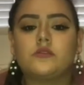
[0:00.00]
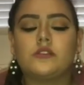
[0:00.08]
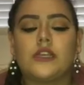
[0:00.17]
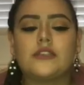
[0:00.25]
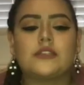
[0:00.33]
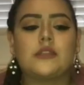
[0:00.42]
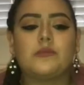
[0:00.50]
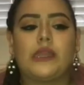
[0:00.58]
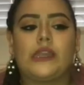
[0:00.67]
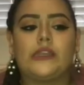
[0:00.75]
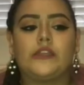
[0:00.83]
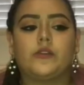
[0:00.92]
lessen the
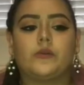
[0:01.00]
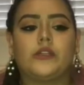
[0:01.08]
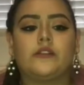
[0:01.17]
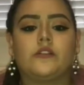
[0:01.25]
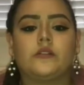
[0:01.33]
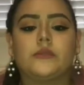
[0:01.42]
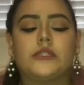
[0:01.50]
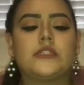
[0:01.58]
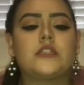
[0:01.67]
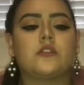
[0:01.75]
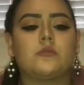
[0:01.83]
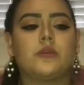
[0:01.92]
pain or whatever, but
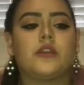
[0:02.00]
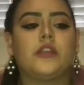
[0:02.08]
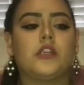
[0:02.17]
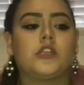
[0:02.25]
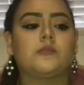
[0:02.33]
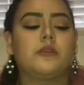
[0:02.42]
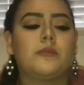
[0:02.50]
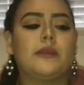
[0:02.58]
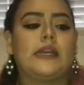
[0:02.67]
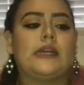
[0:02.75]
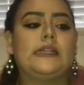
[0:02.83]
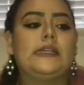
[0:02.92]
it still pretty hurt pretty
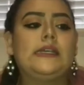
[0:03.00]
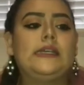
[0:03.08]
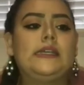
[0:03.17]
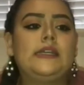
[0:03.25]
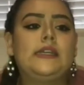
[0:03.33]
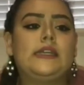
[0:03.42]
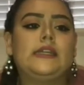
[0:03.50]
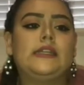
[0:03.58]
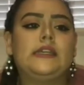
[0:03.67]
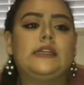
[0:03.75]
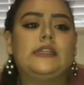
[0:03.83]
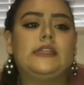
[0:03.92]
bad. And
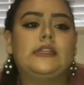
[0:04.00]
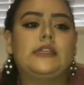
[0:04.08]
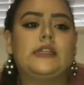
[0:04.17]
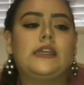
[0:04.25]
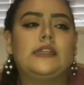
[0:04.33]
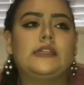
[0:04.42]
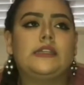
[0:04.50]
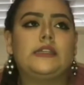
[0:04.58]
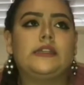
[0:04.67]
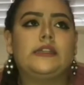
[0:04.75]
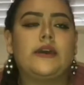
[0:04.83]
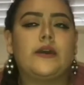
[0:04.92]
then they
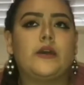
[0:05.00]
did